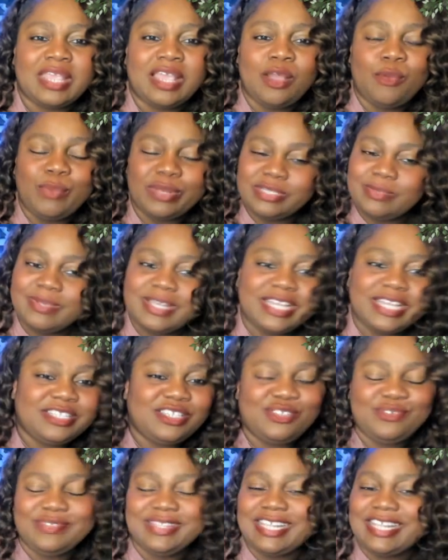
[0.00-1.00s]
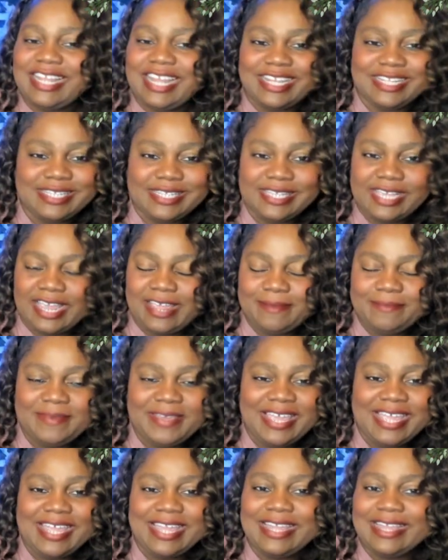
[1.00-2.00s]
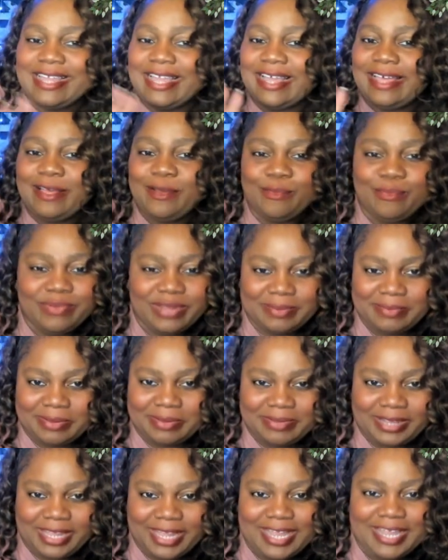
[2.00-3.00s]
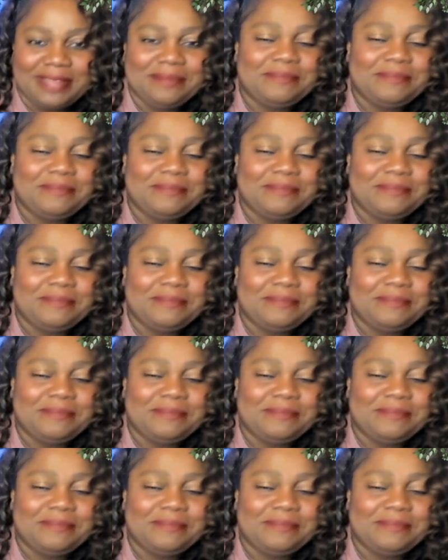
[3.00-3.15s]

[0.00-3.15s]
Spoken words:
Once we get to the landscaping, blah blah blah,